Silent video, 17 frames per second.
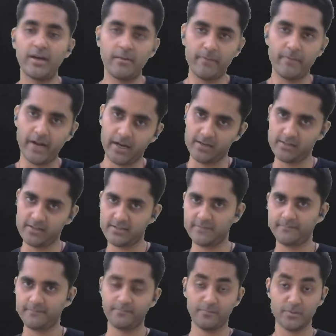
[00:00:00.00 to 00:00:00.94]
brackets.
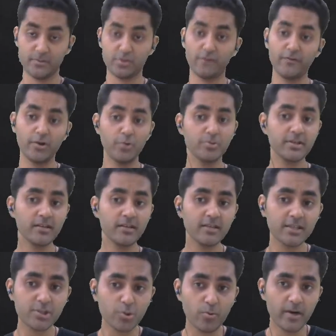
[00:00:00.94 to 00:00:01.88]
So if you're using
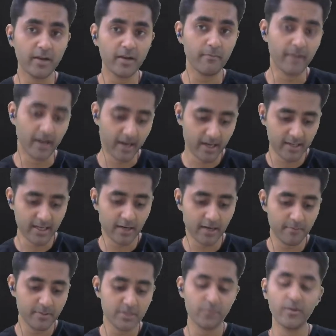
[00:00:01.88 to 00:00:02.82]
this square bracket, that
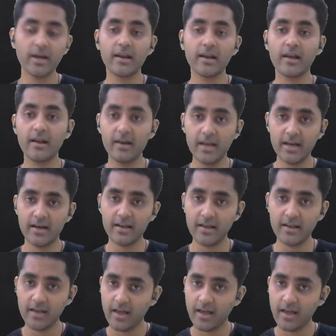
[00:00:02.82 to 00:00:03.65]
means we are clear